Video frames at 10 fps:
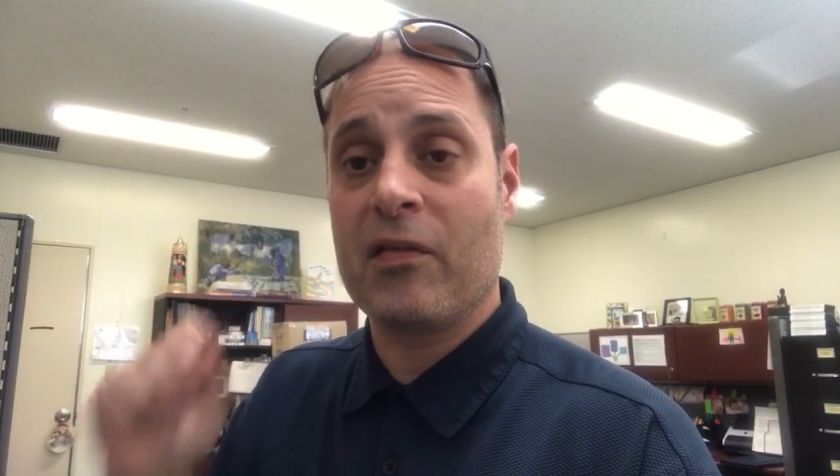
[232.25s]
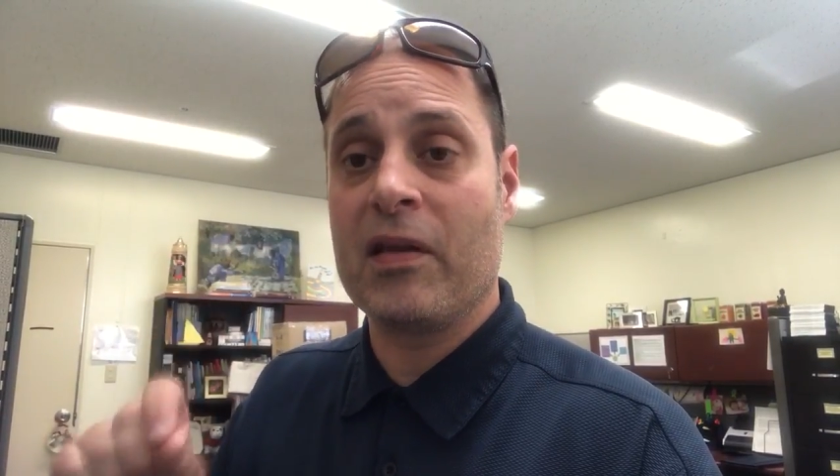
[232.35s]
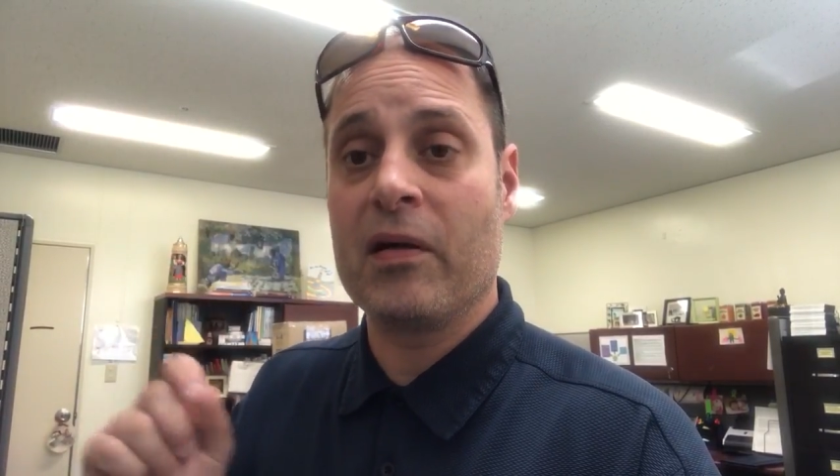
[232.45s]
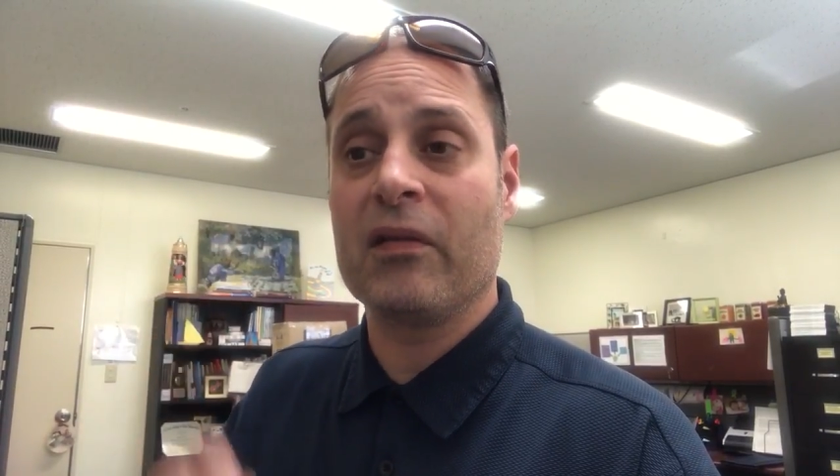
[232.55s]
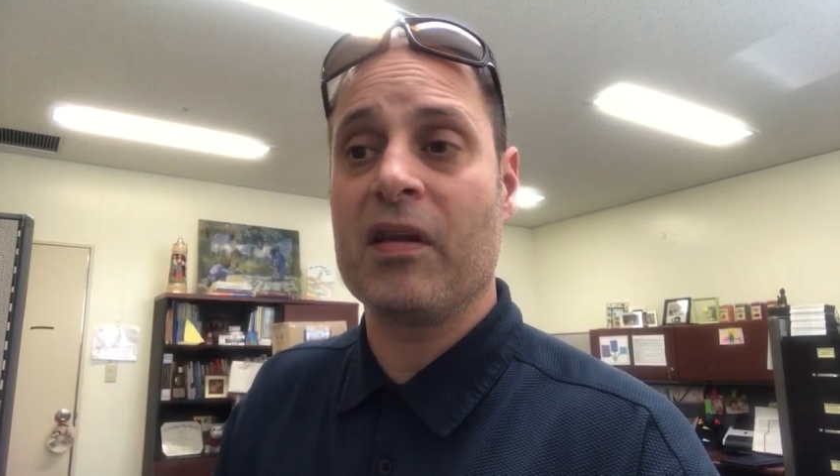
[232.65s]
a
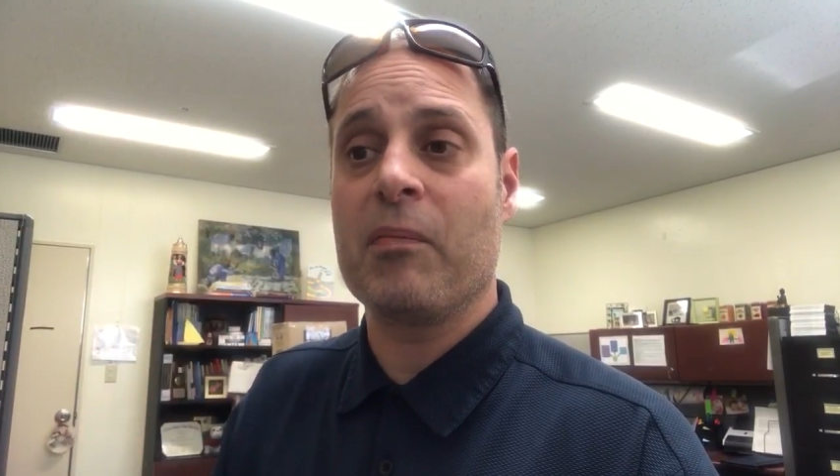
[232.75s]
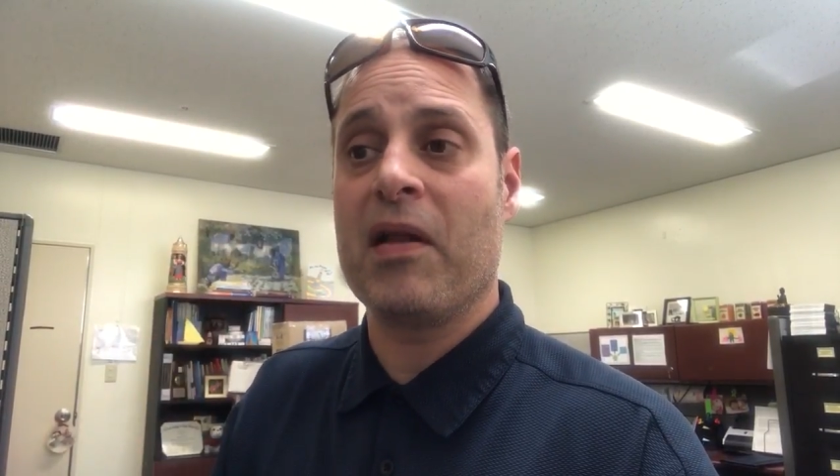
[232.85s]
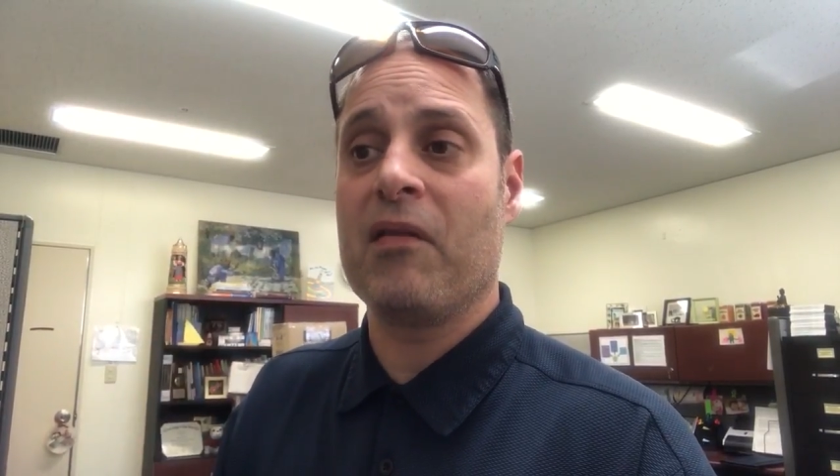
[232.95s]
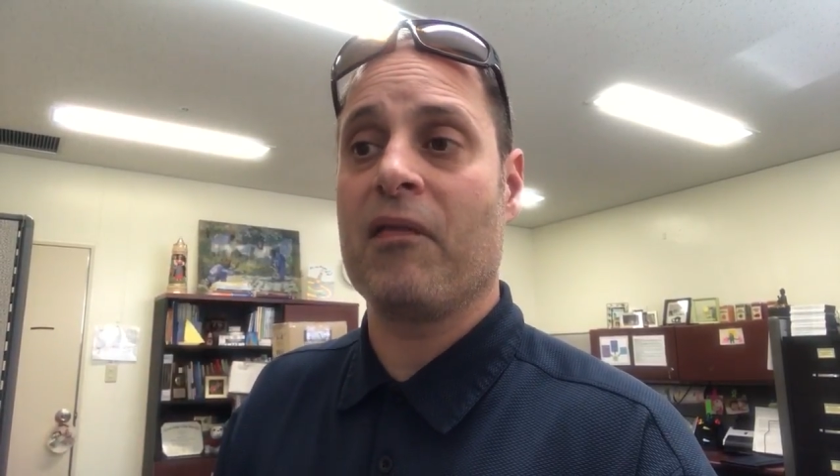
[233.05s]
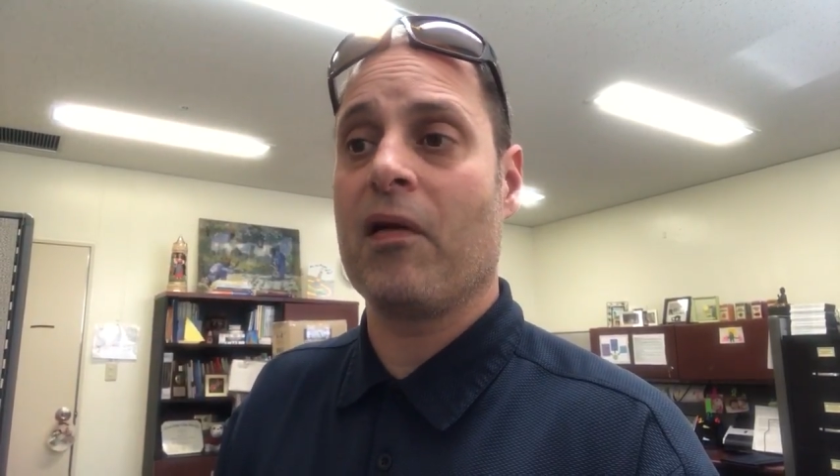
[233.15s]
single
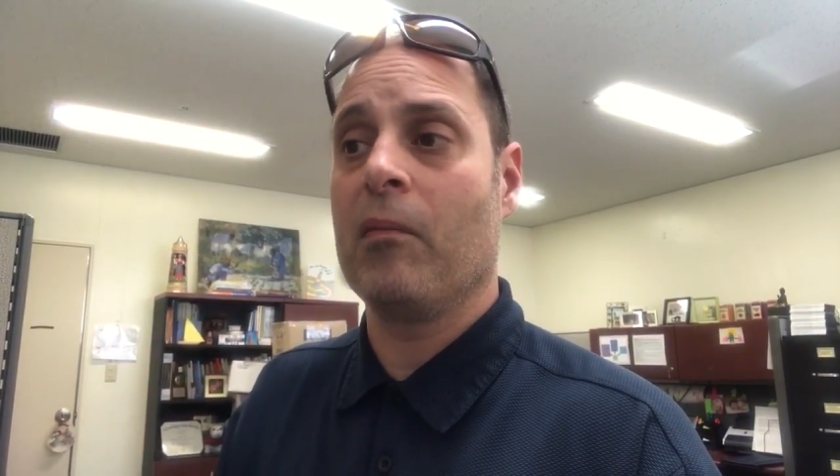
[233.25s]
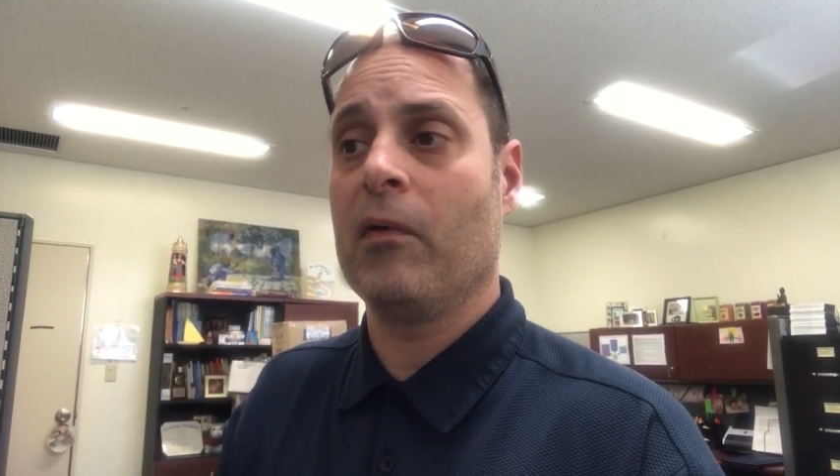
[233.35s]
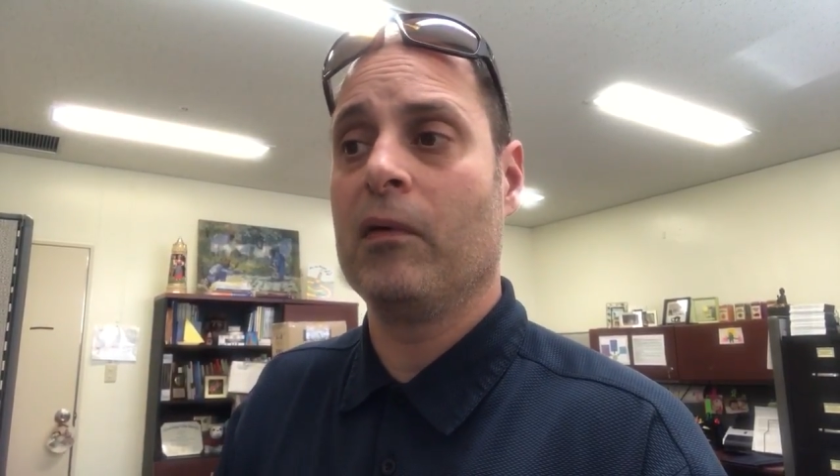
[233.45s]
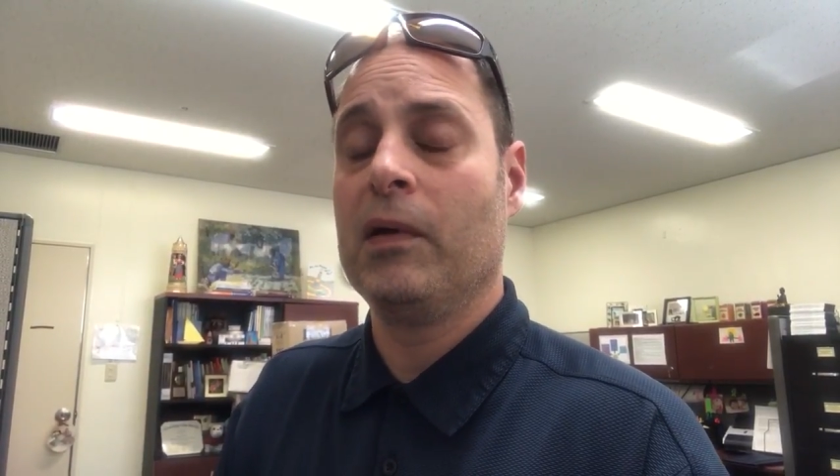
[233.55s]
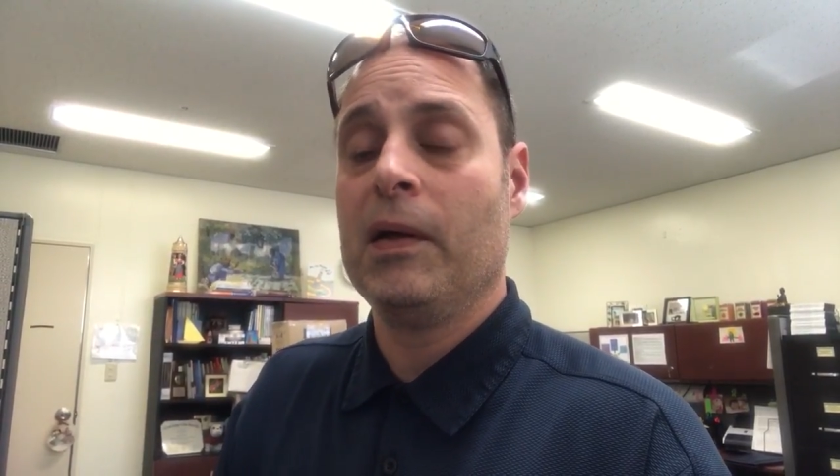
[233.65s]
dependent
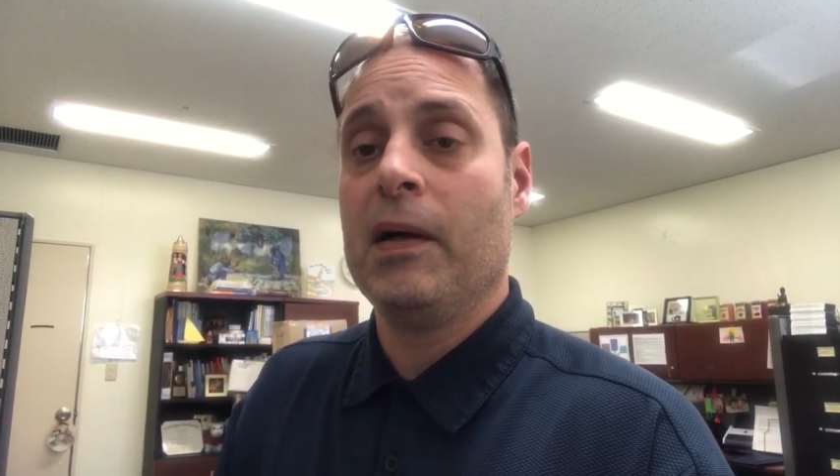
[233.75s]
variable.